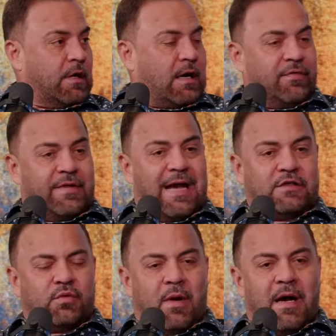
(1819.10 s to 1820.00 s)
And
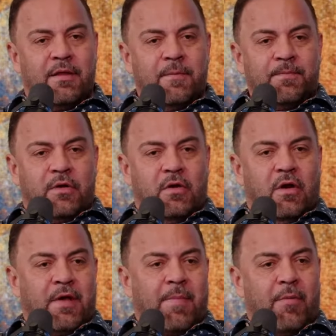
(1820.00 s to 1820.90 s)
that's what, you
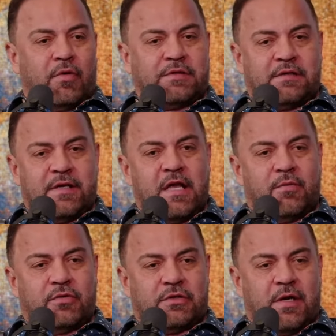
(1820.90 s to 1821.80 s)
know, the Bible says in
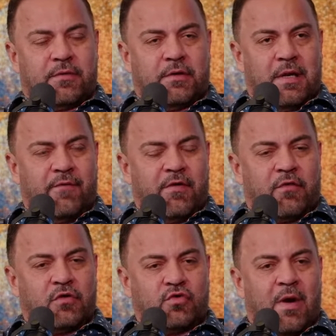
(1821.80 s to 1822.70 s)
Hebrews chapter 11,
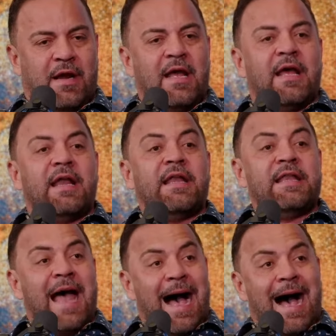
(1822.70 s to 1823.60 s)
verse 1
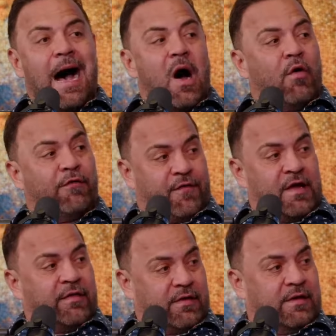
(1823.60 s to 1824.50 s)
now
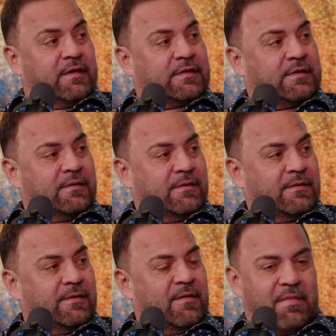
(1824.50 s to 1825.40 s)
faith is,
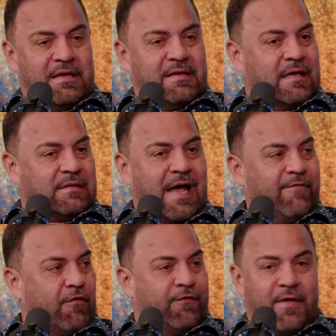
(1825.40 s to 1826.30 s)
meaning the
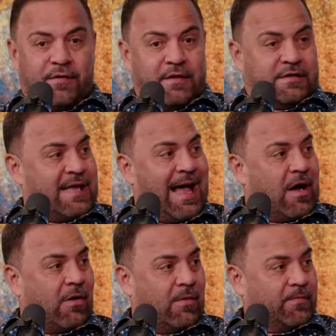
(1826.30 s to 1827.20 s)
time for faith is
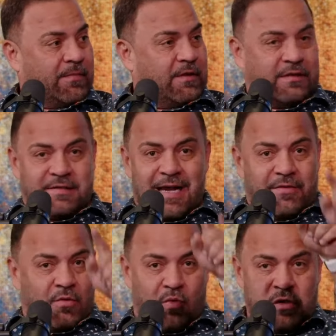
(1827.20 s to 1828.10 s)
now. It's
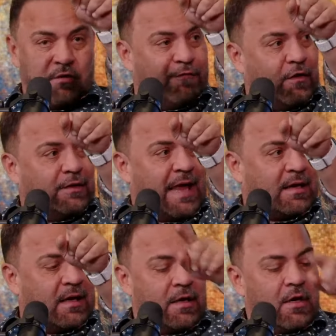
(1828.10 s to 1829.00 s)
not when you feel
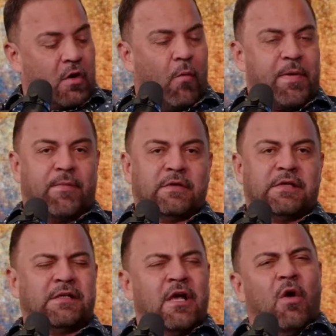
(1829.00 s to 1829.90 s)
like it. Or people
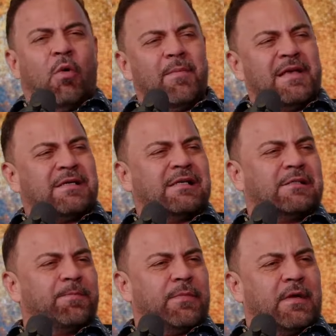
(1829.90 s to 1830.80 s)
says, well, let me
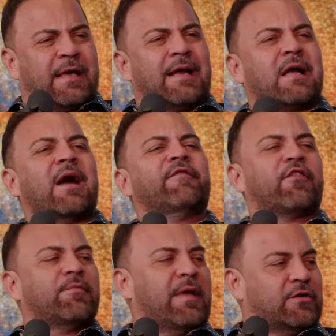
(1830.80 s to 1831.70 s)
just get a
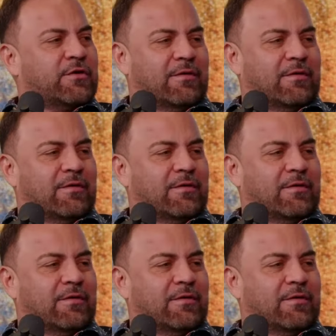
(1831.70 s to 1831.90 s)
confirmation.